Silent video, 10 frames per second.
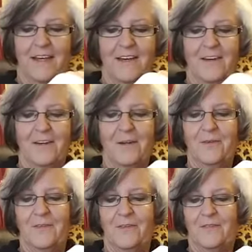Uh-oh.
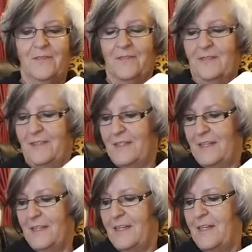
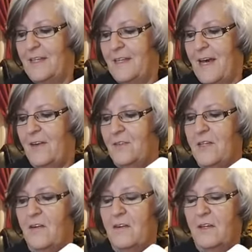I don't
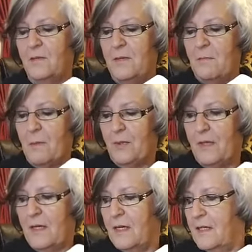know. It could be my
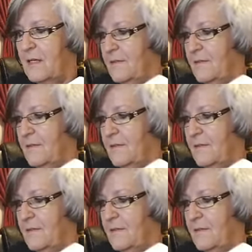plug.